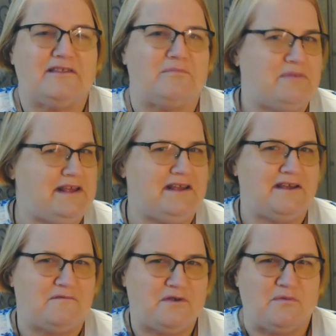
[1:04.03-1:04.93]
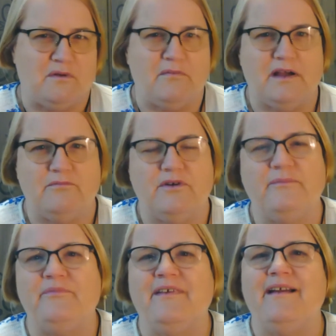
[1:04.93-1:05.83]
the peak, if you remember.
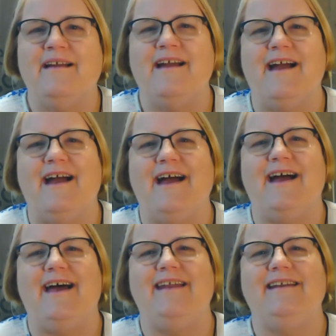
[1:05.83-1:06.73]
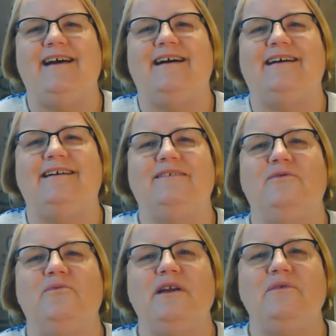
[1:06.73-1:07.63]
And
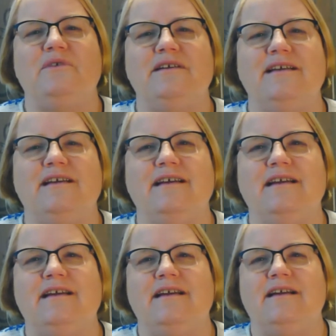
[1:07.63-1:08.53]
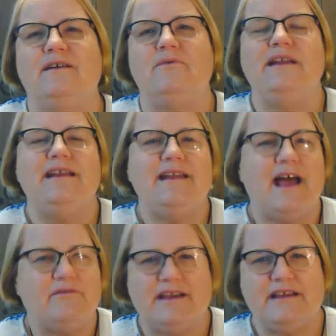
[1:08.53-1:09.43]
we didn't
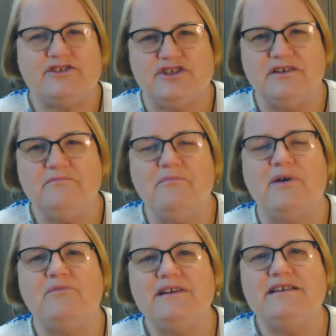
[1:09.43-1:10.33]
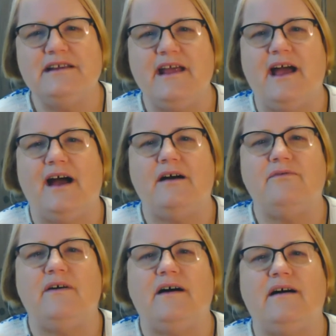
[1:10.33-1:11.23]
have a kitchen, but we did
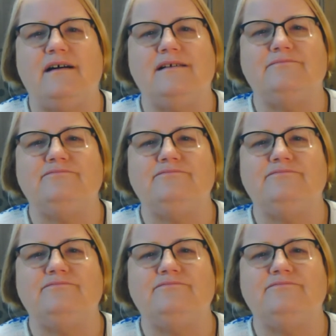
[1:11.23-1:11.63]
have an